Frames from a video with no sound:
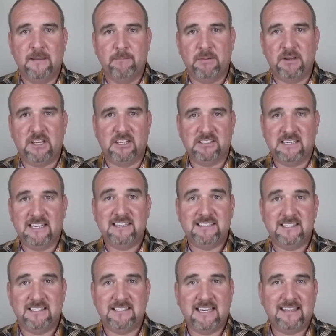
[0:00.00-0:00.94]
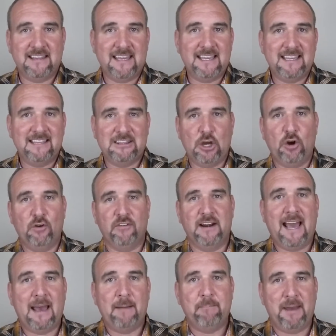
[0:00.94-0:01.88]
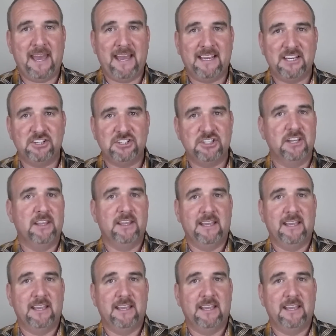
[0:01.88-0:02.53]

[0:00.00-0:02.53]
because let's just say they get the overnight package